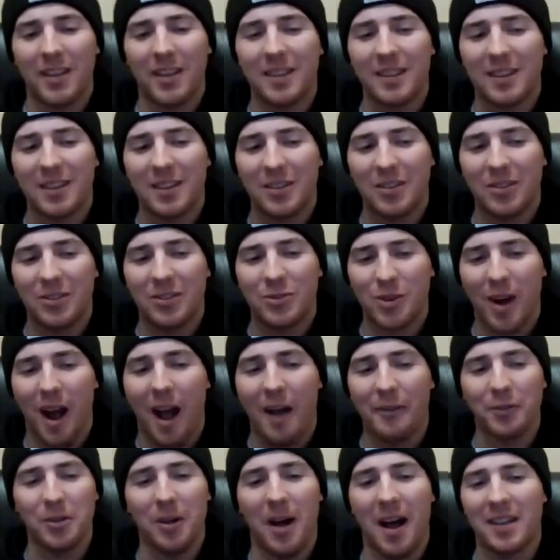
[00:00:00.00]
at
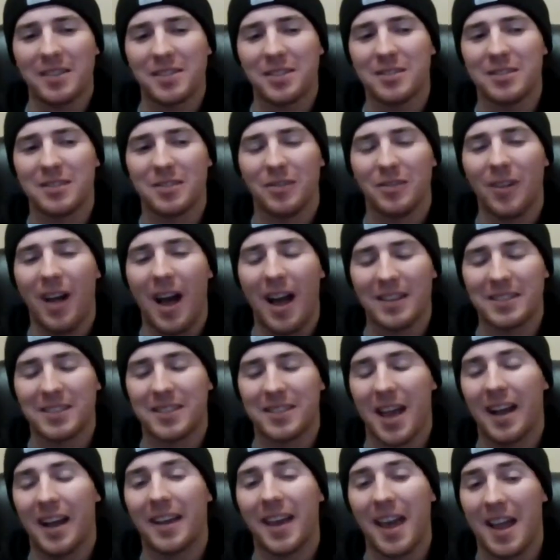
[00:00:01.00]
draft classes of the last
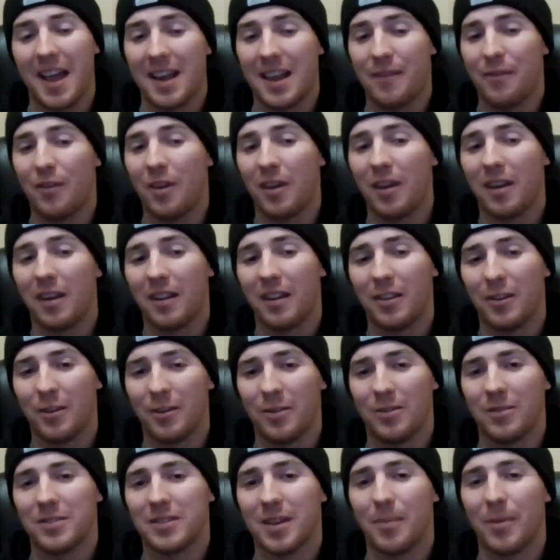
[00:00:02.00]
decade, even
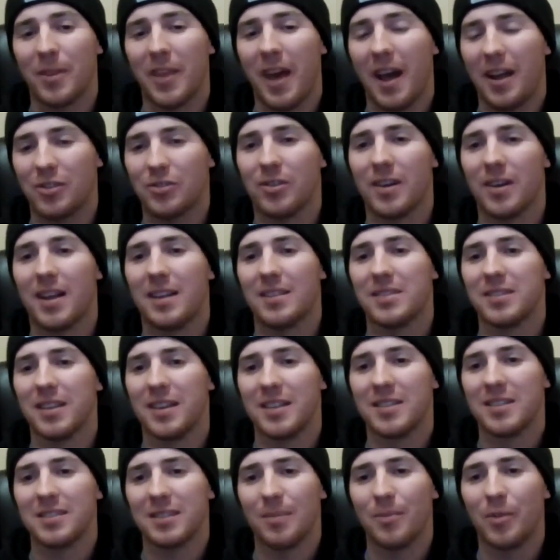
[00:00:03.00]
there's some of that
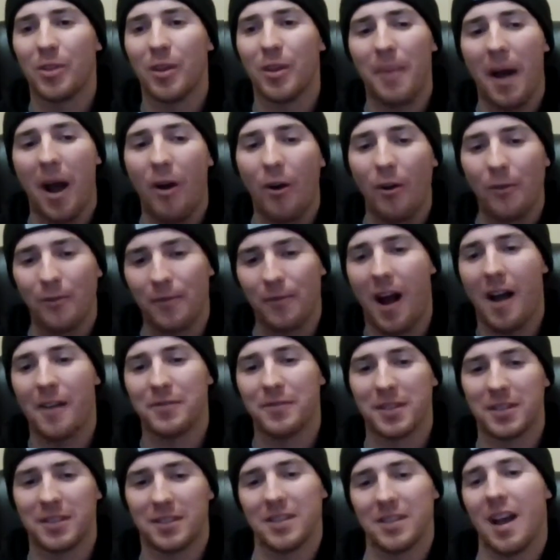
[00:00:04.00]
translates, some of the Power
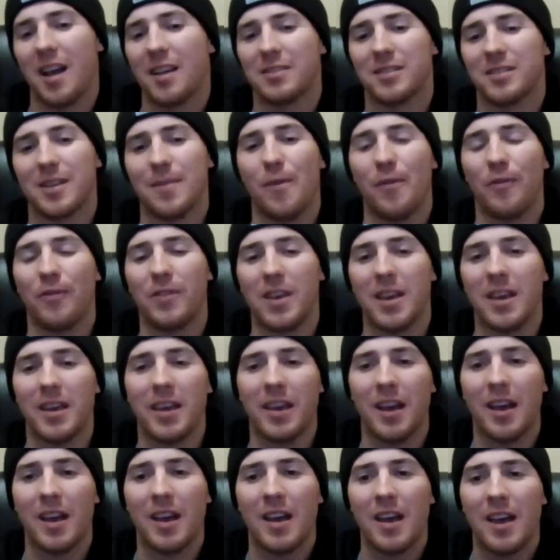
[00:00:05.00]
Five success, some of
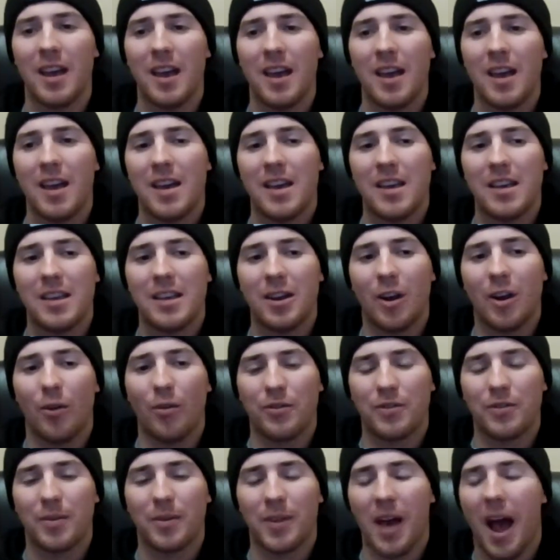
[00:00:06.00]
the
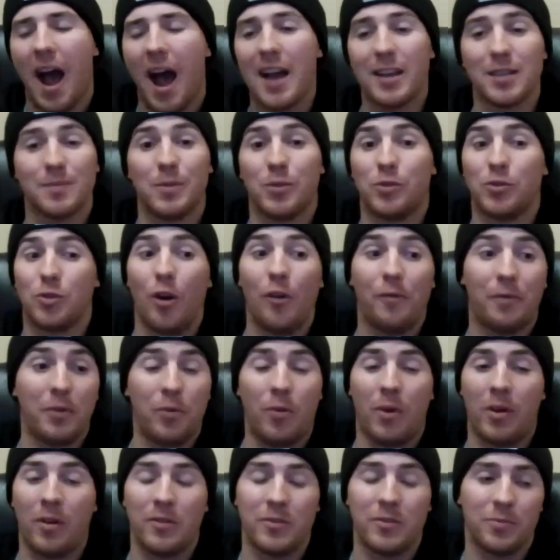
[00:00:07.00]
Heisman Trophy
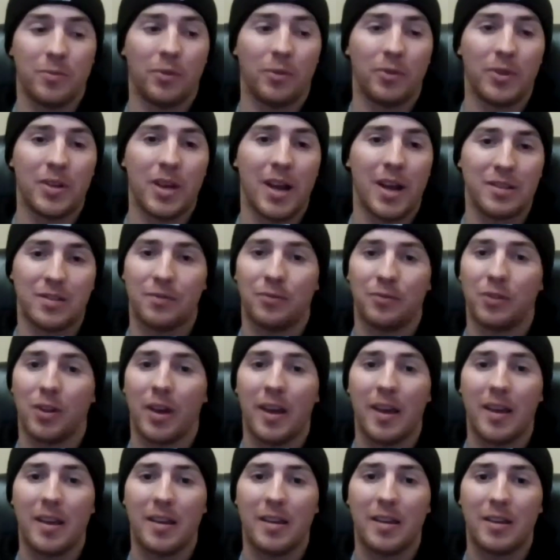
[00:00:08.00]
winners really as of
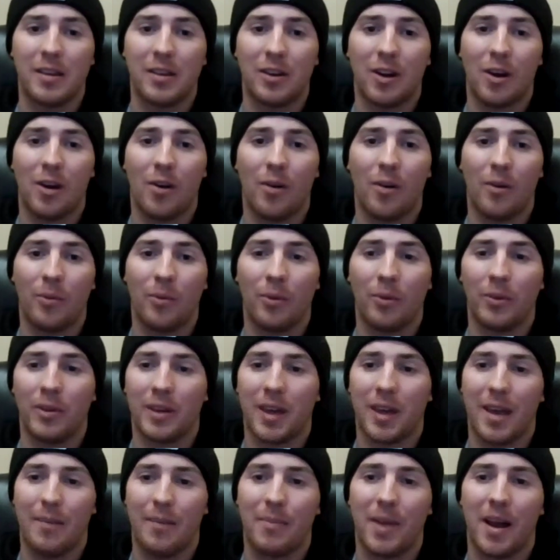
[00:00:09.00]
late, it
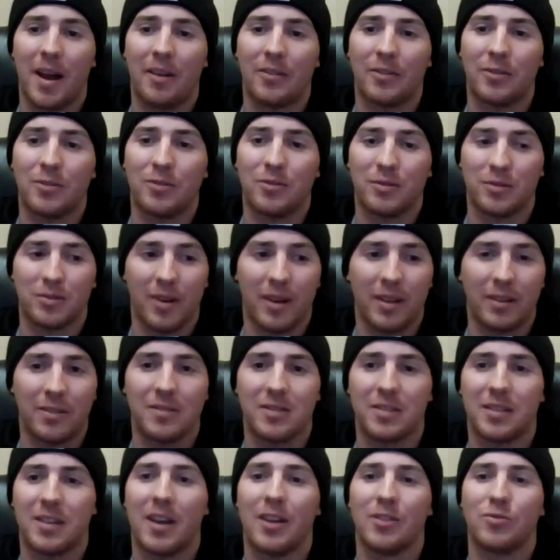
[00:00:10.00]
really came down to strength
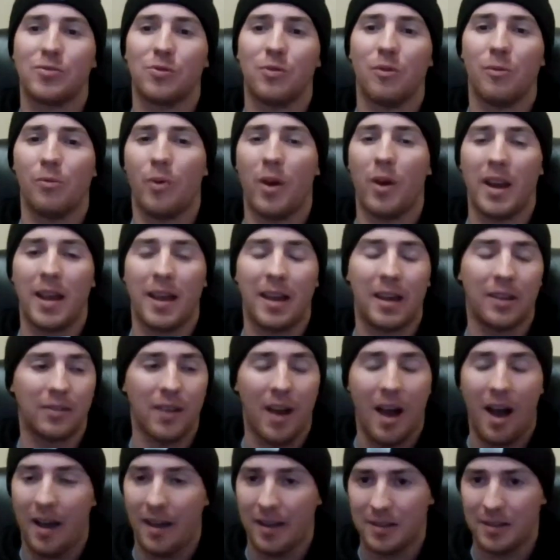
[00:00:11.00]
of schedule, winning
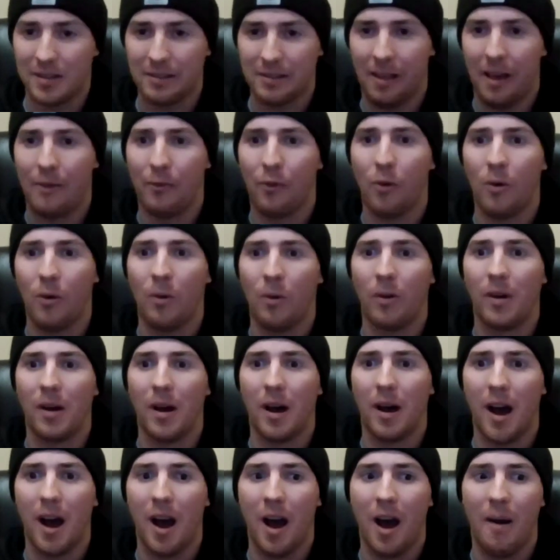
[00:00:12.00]
at the highest level,
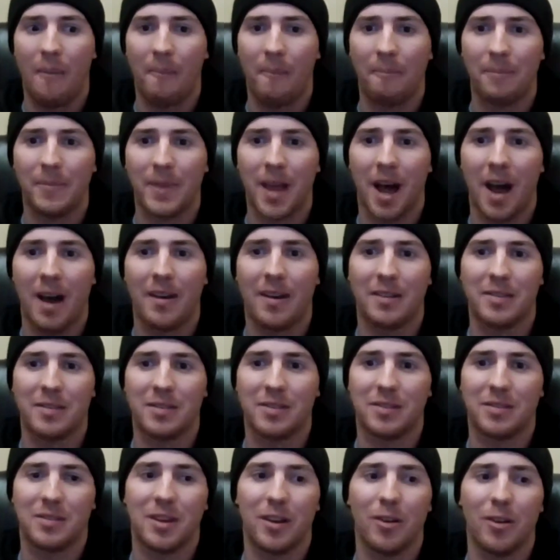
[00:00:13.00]
not
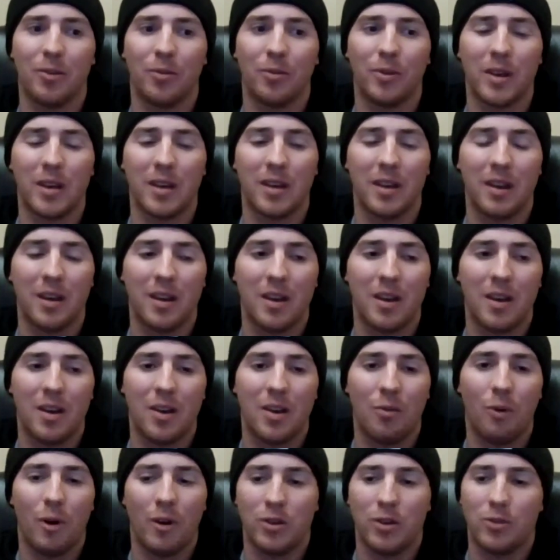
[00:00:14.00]
necessarily
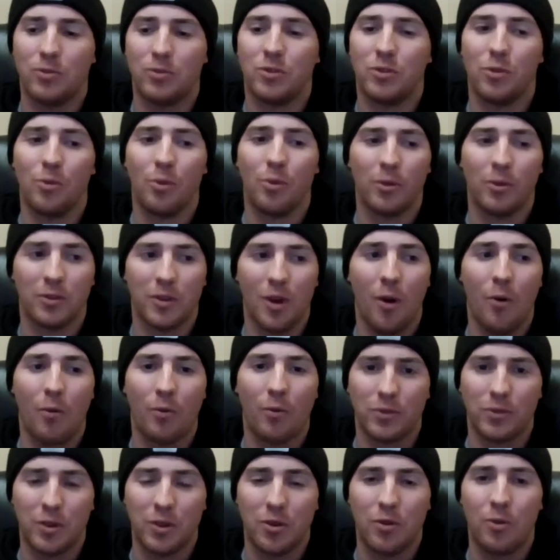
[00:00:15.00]
what you do or
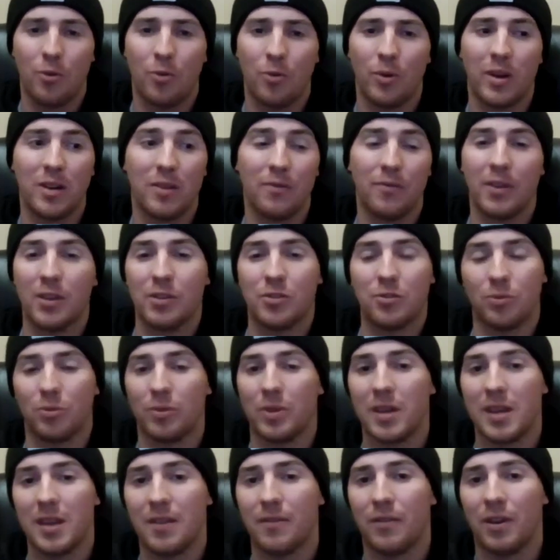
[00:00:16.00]
don't do
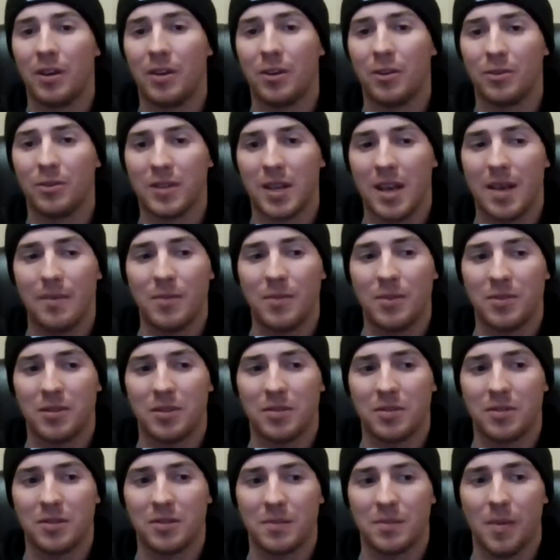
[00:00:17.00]
individually. Even your team is
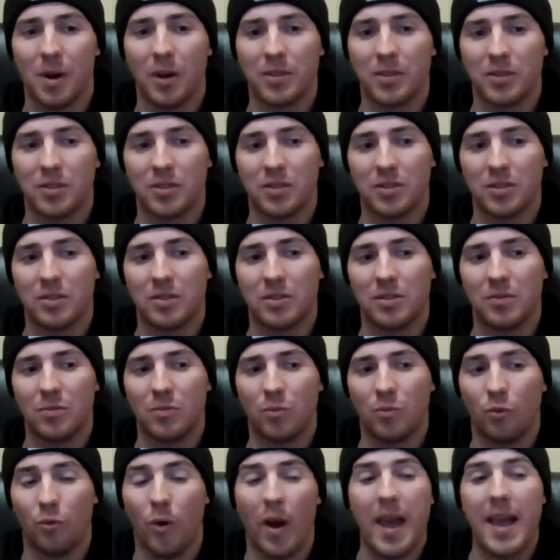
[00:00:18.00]
just as much
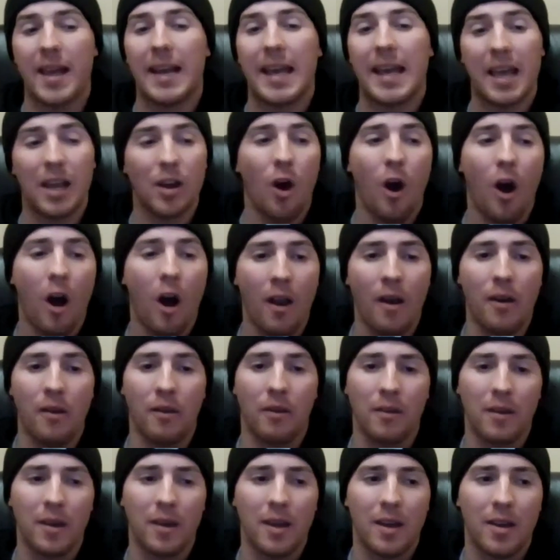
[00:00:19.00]
weighed in
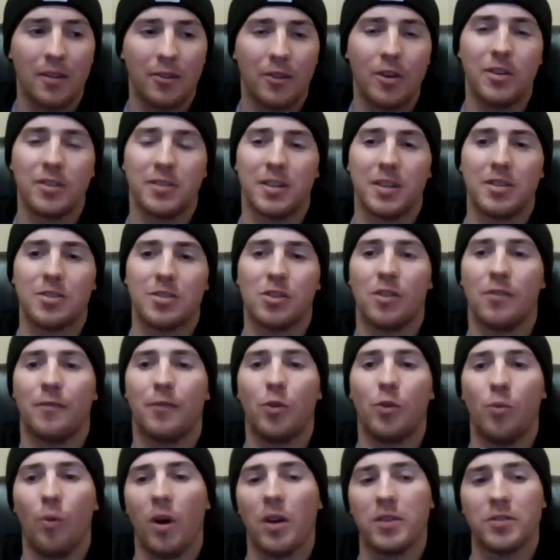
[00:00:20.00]
on the decision of
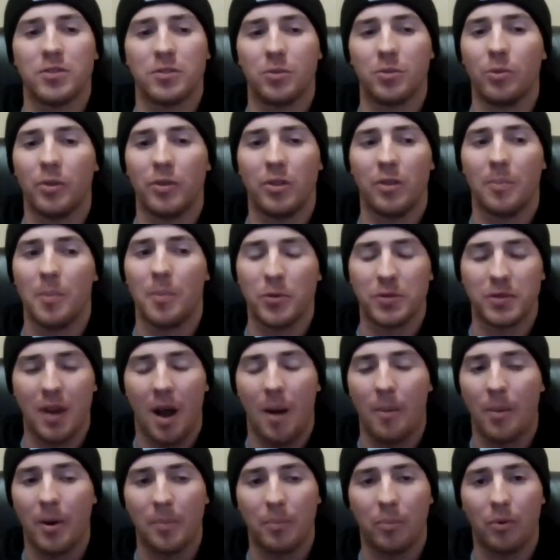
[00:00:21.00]
who was truly the most
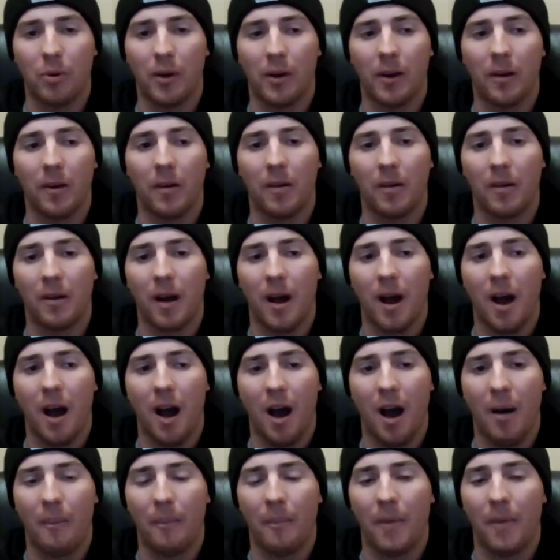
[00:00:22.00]
dominant player.
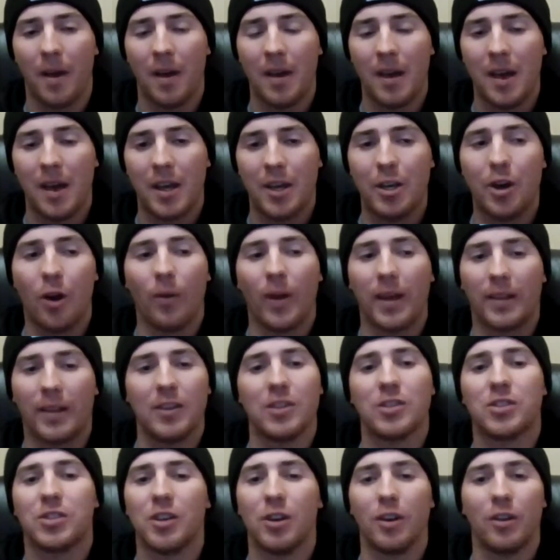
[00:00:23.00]
Like
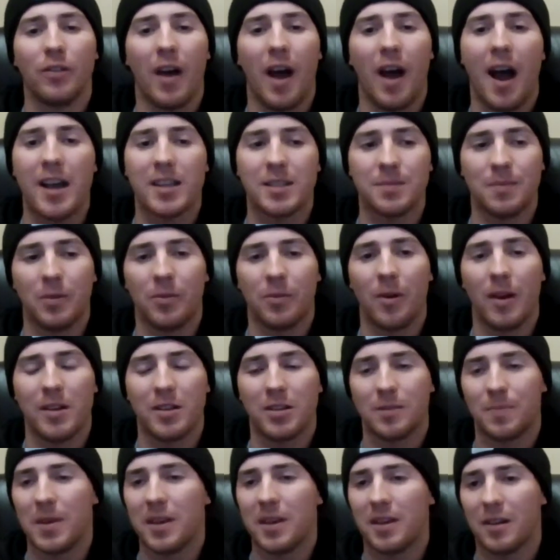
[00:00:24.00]
this year in the Heisman race,